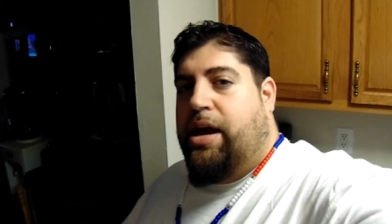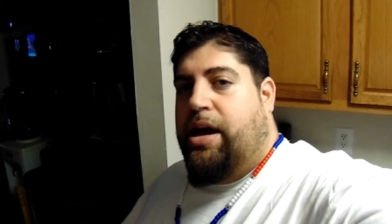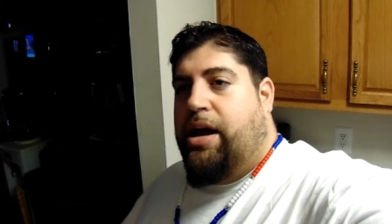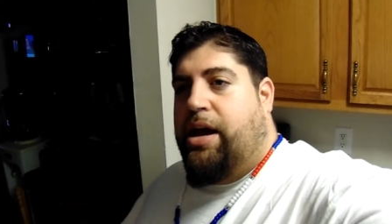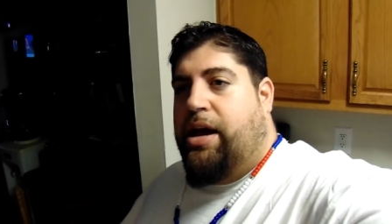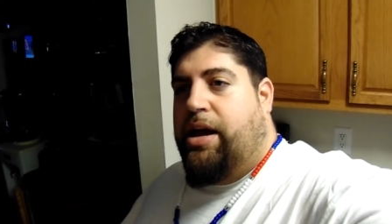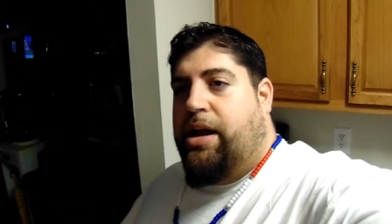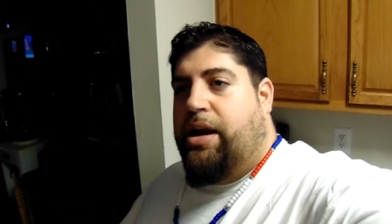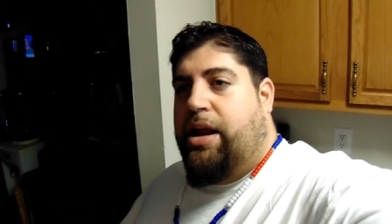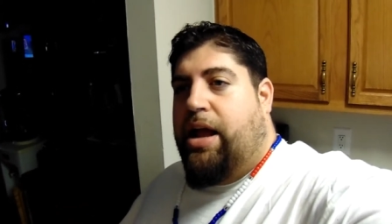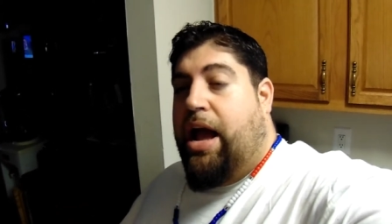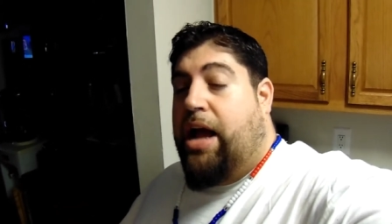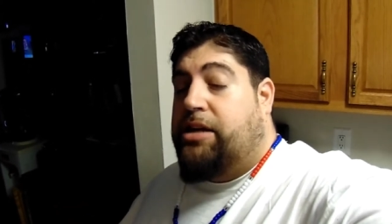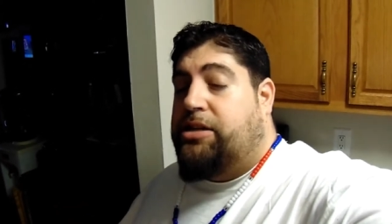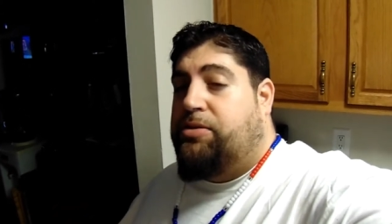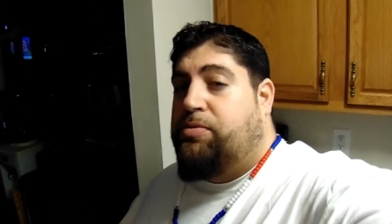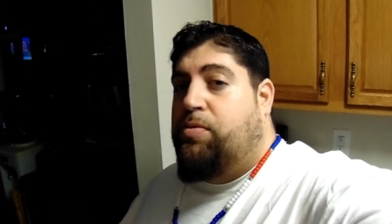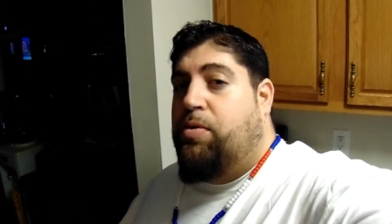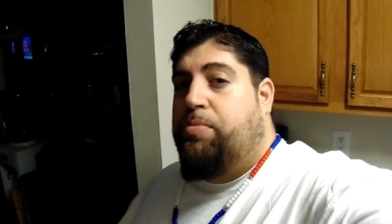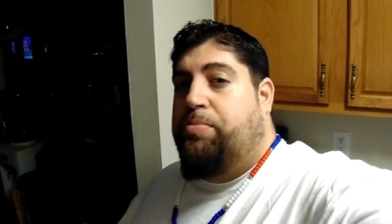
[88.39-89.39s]
It
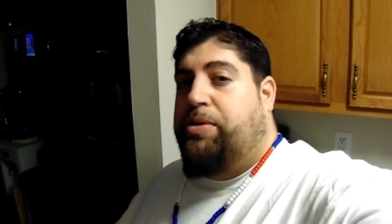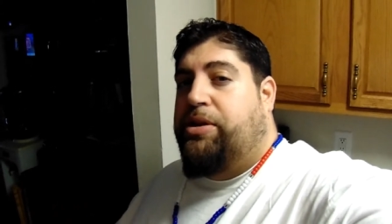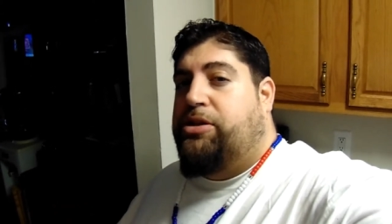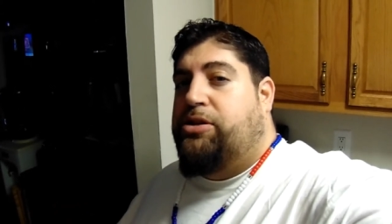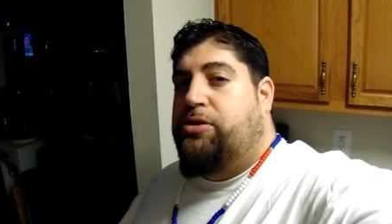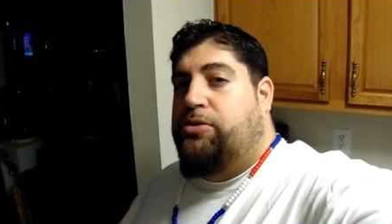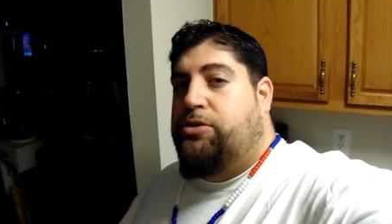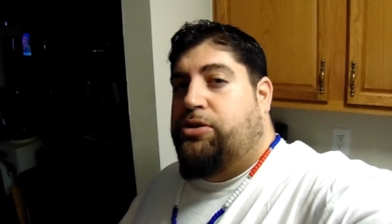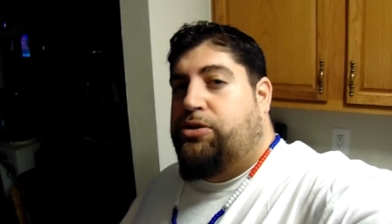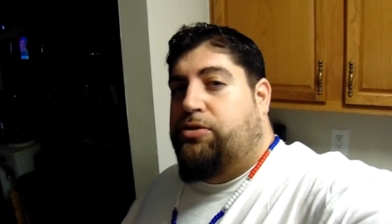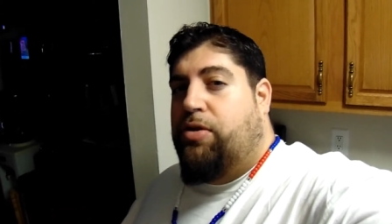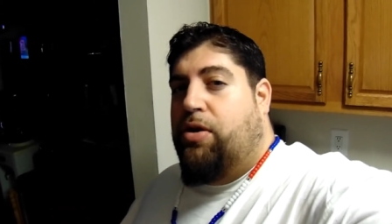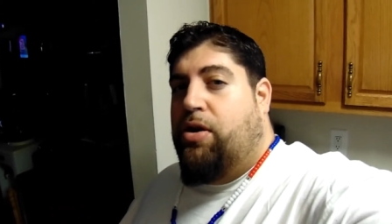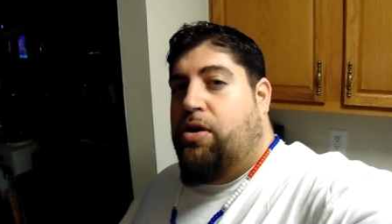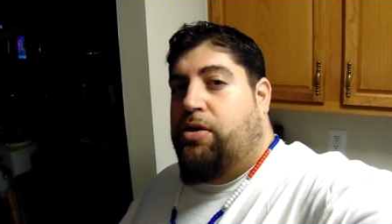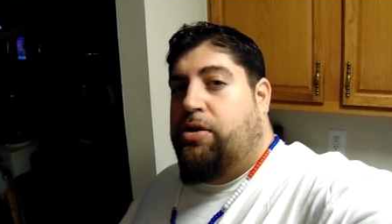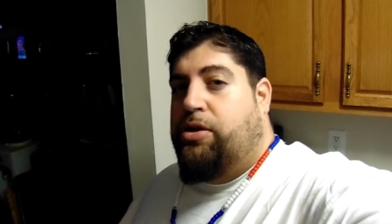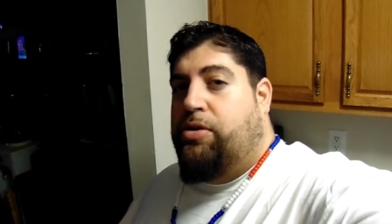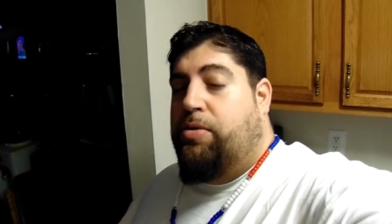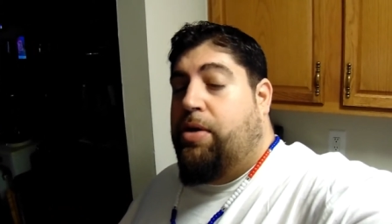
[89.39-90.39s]
actually won't be too
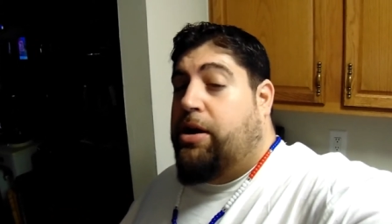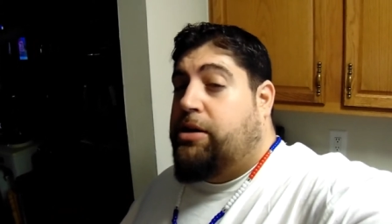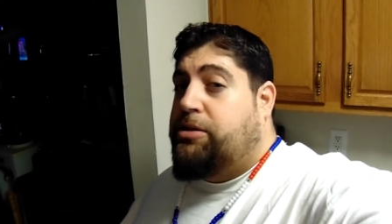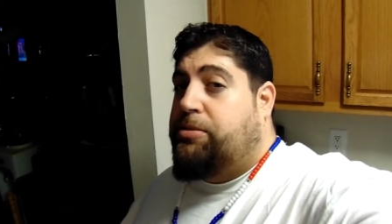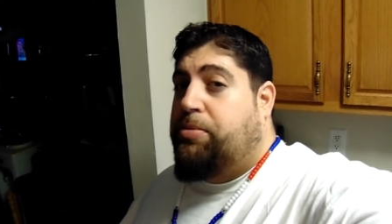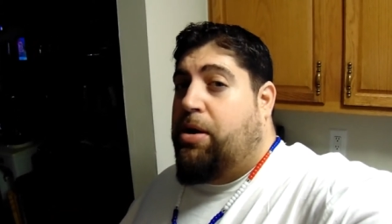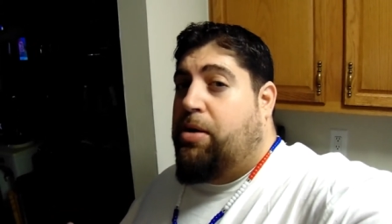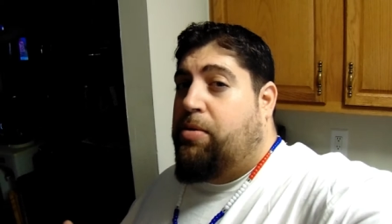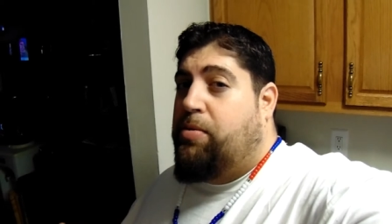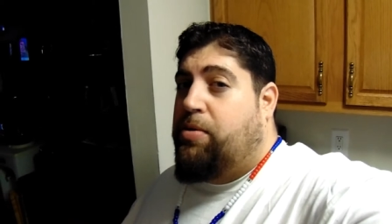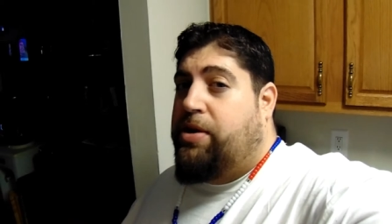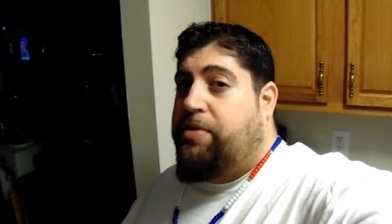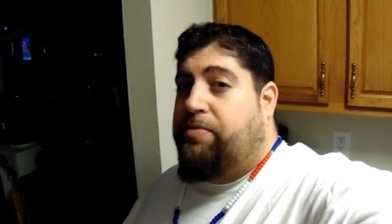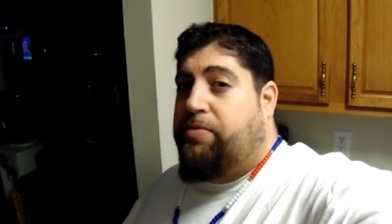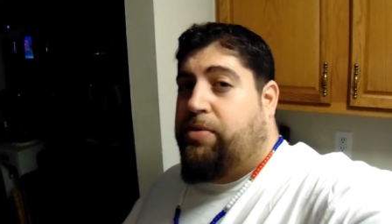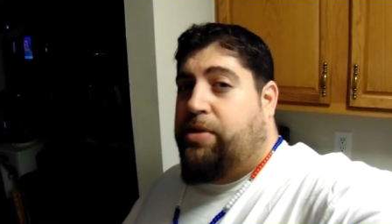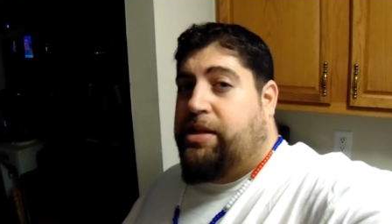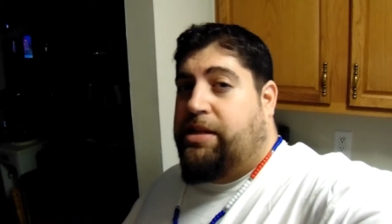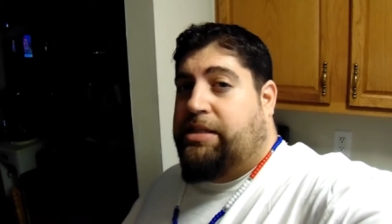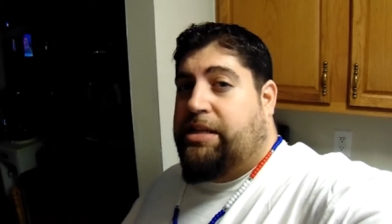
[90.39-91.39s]
strong. You actually probably won't
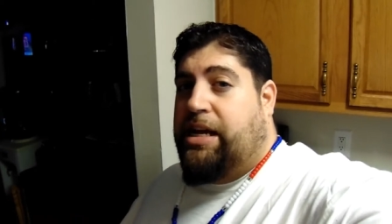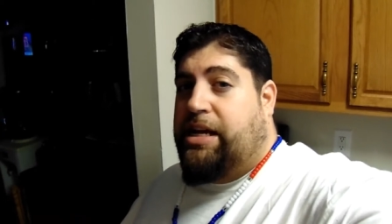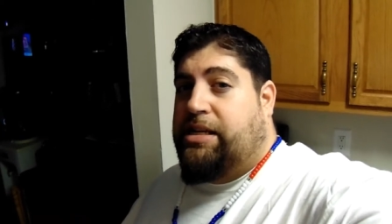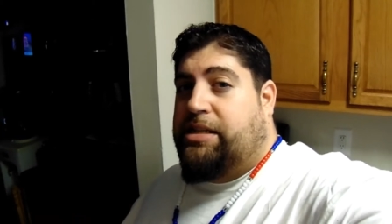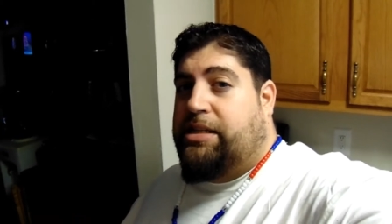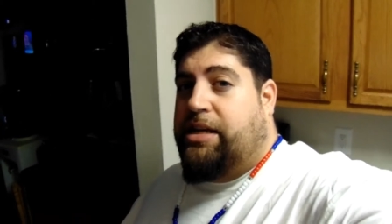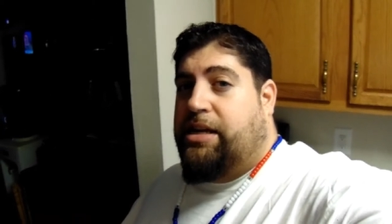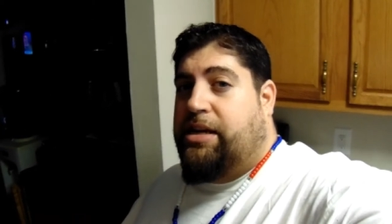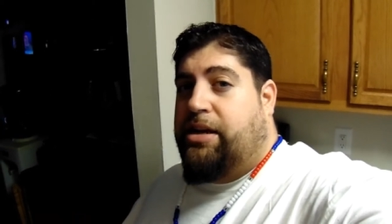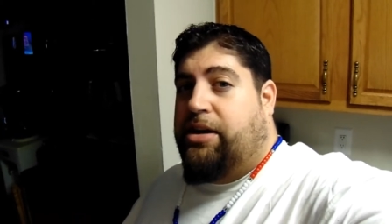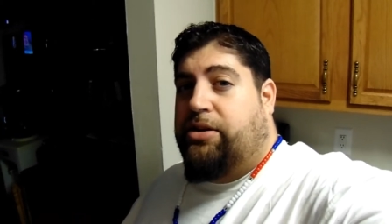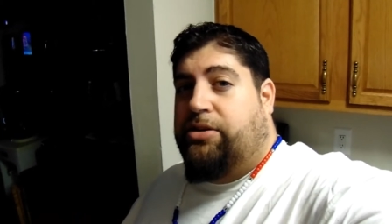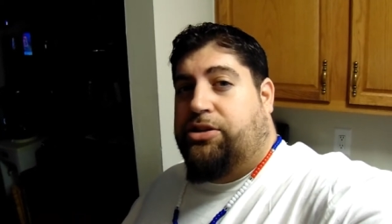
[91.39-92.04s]
even really taste it.